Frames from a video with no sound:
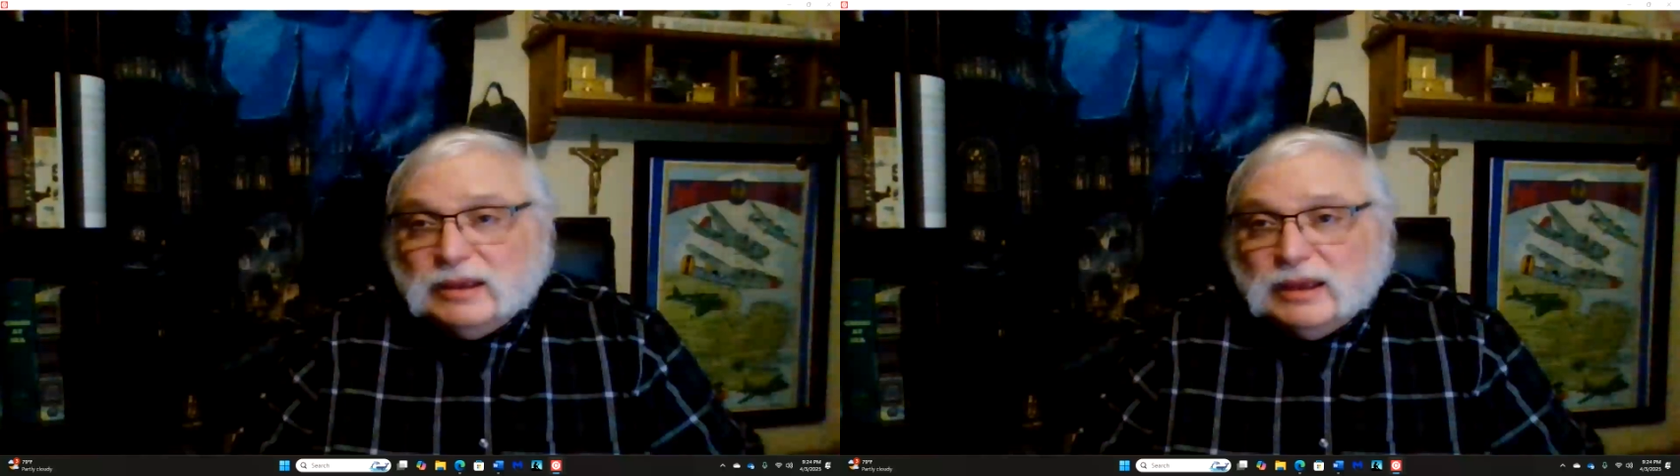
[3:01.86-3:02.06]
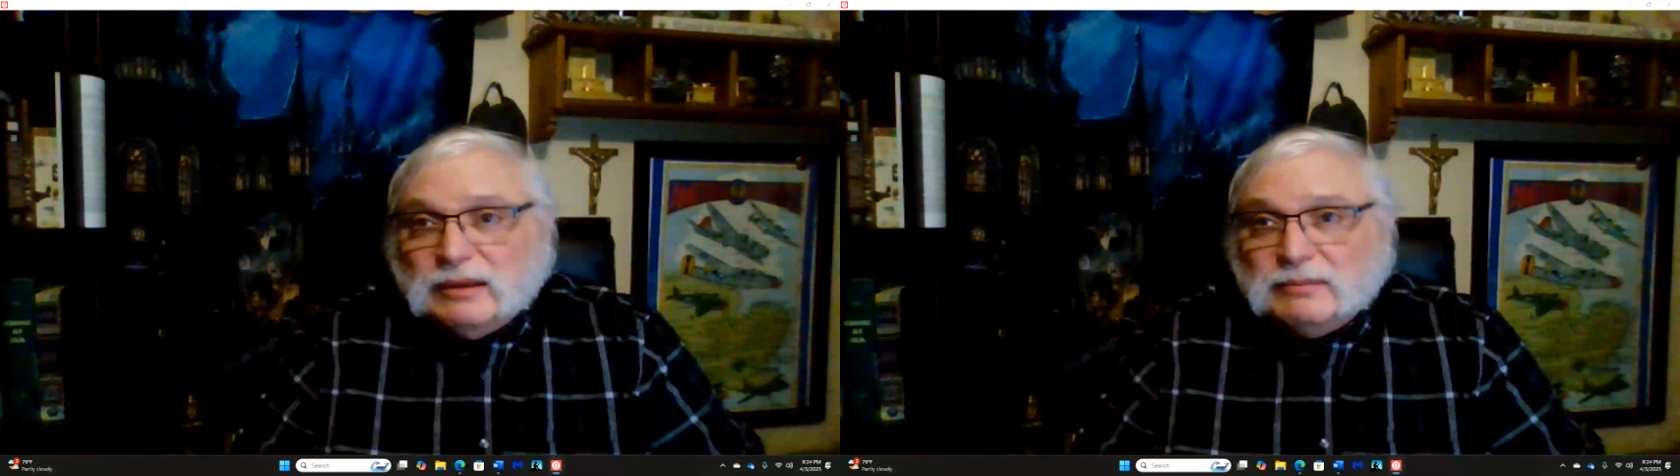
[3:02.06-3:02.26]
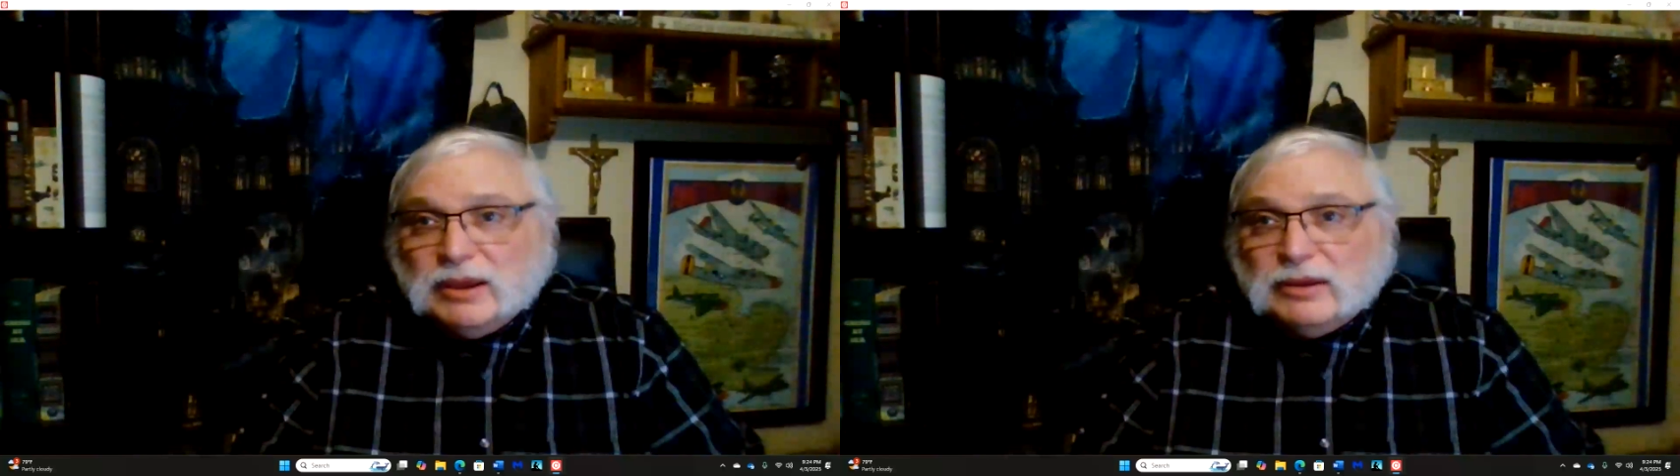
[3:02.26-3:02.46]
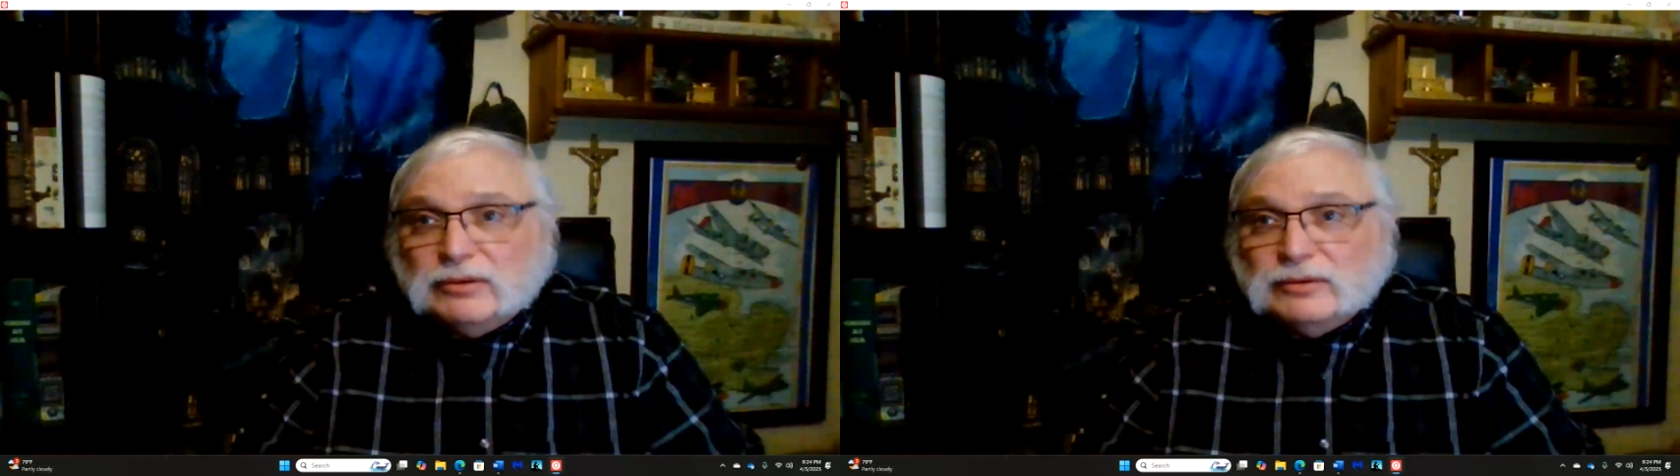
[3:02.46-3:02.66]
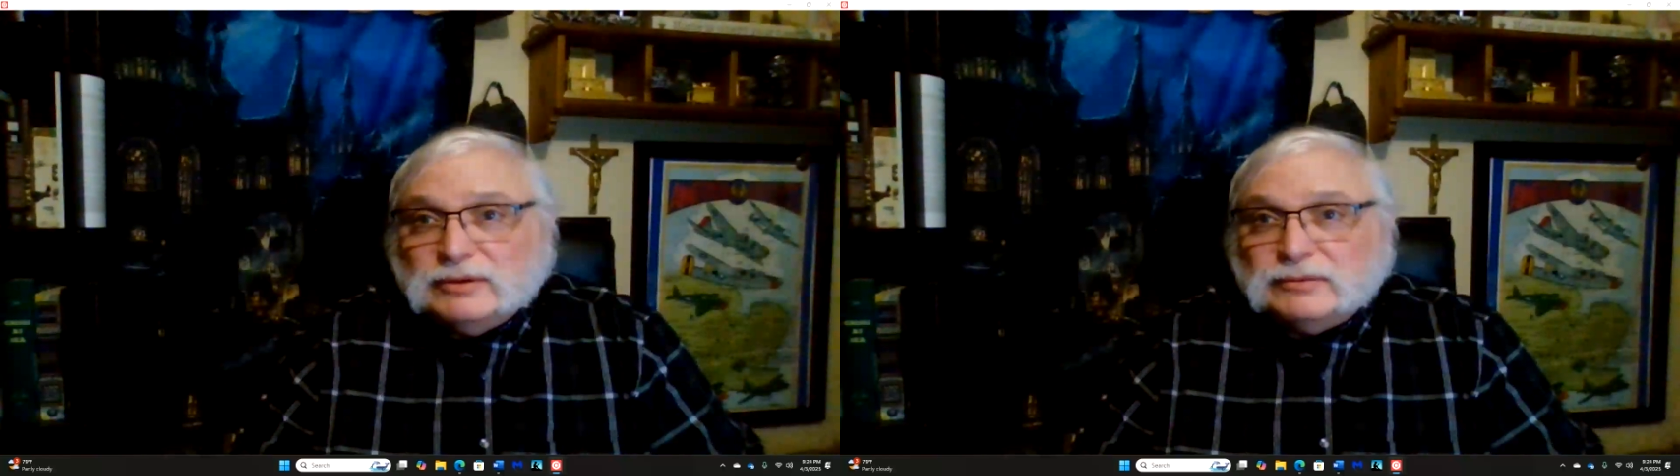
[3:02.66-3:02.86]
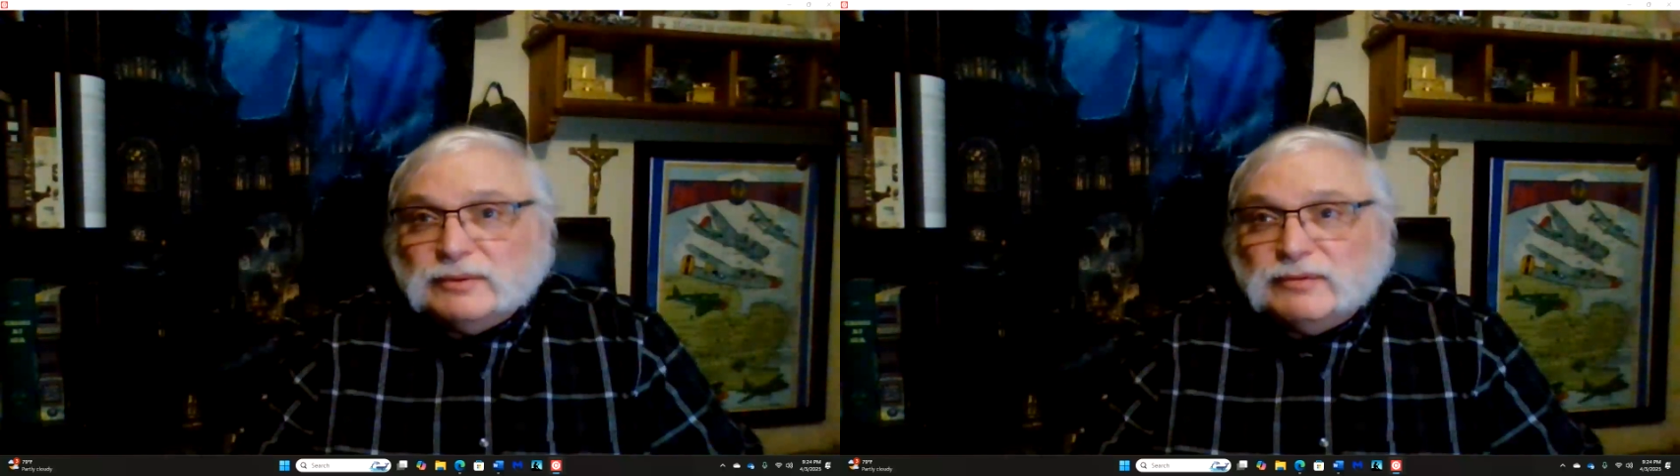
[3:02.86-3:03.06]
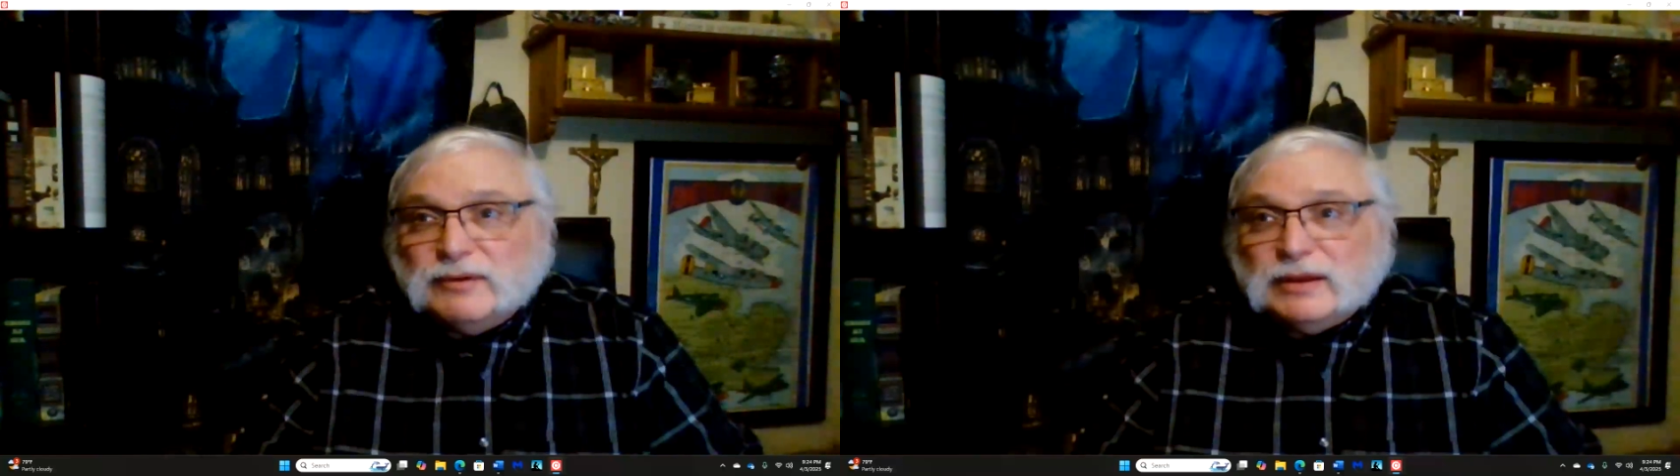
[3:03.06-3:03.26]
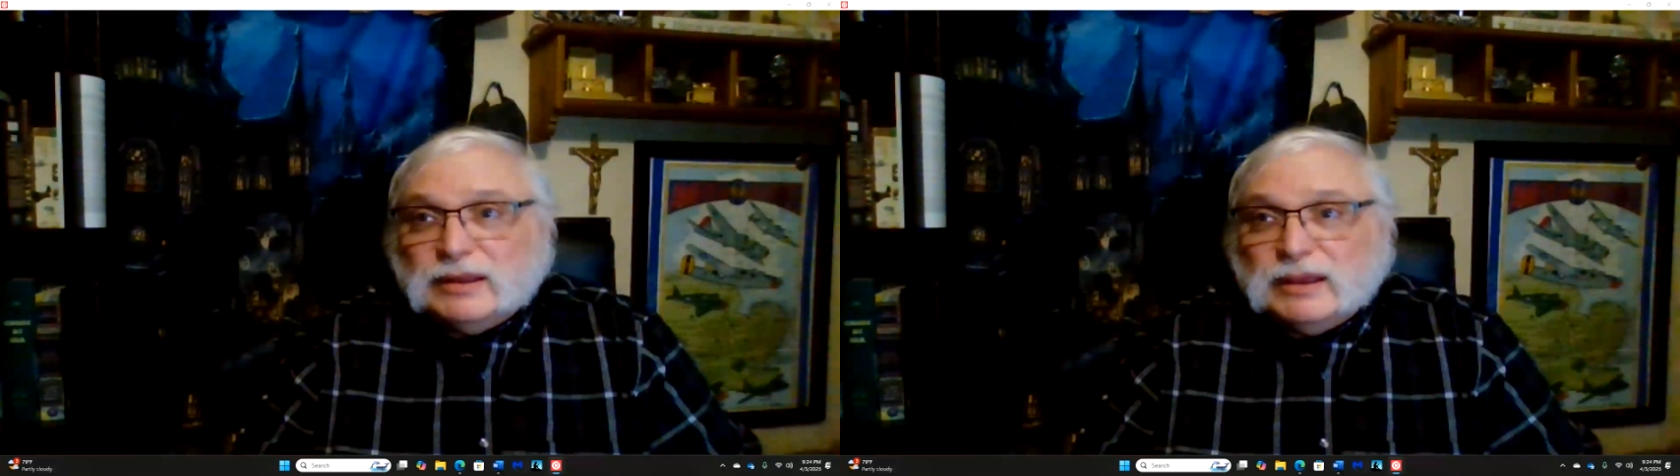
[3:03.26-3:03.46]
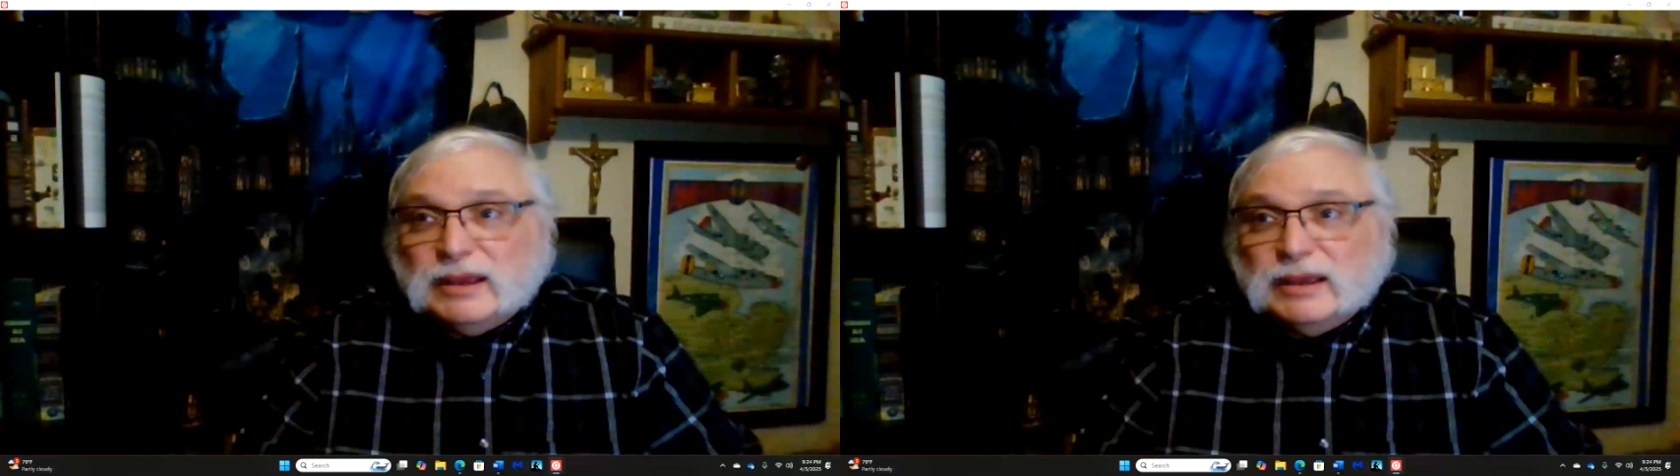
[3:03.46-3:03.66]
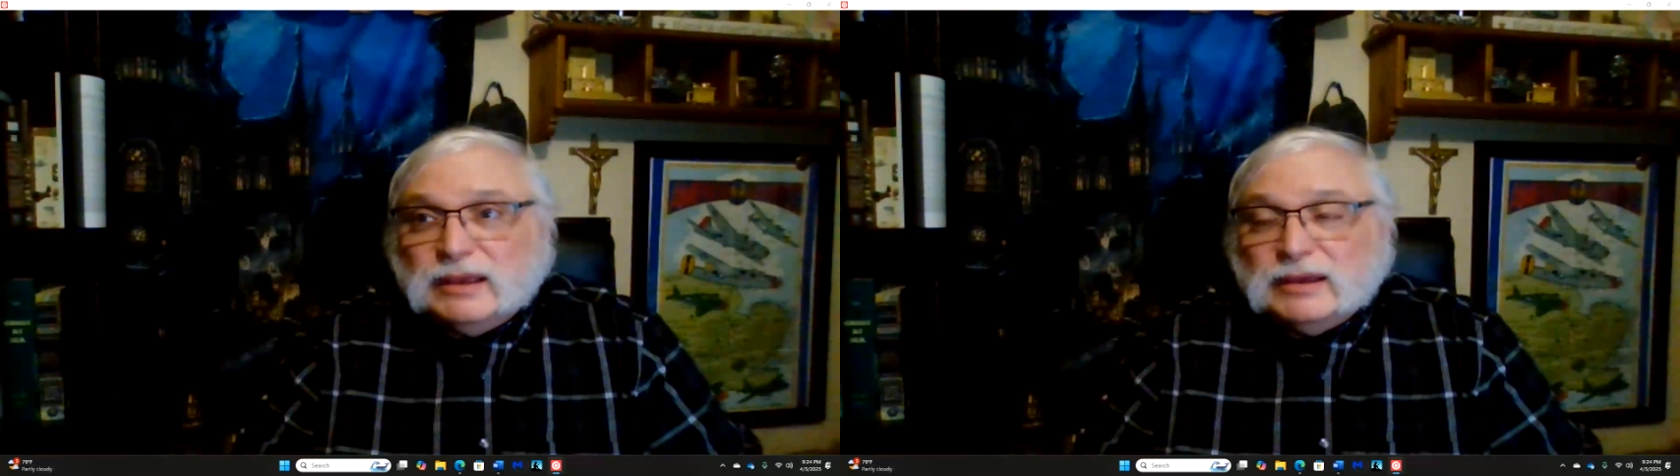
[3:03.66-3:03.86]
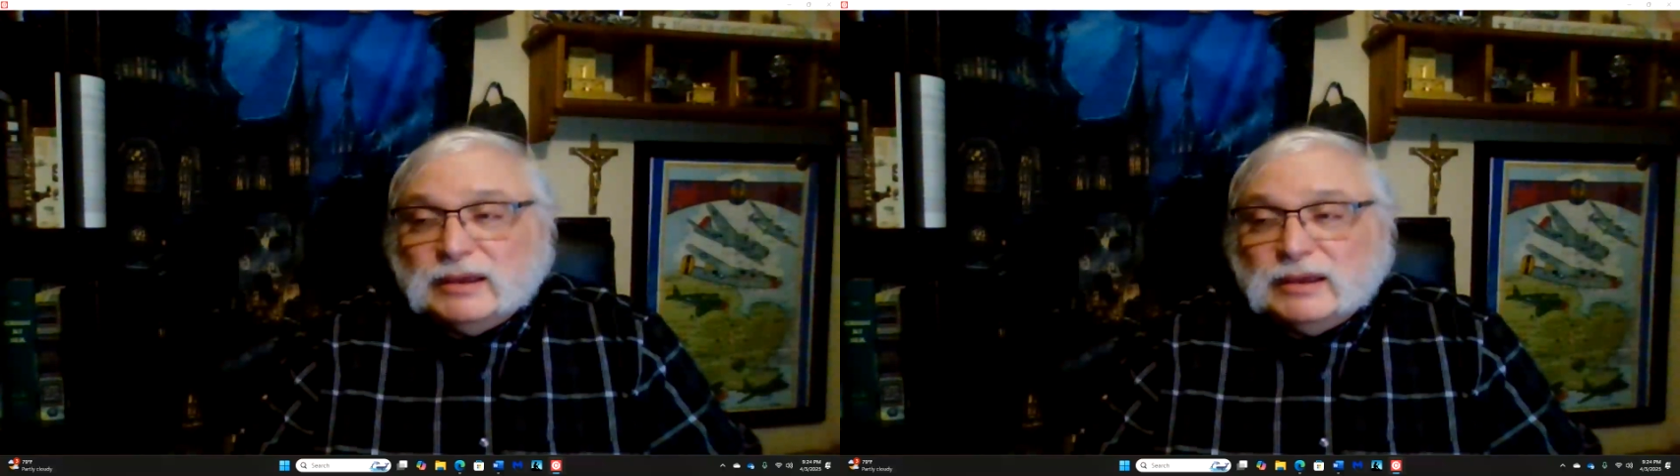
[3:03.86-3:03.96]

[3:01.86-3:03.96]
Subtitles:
anybody who is within the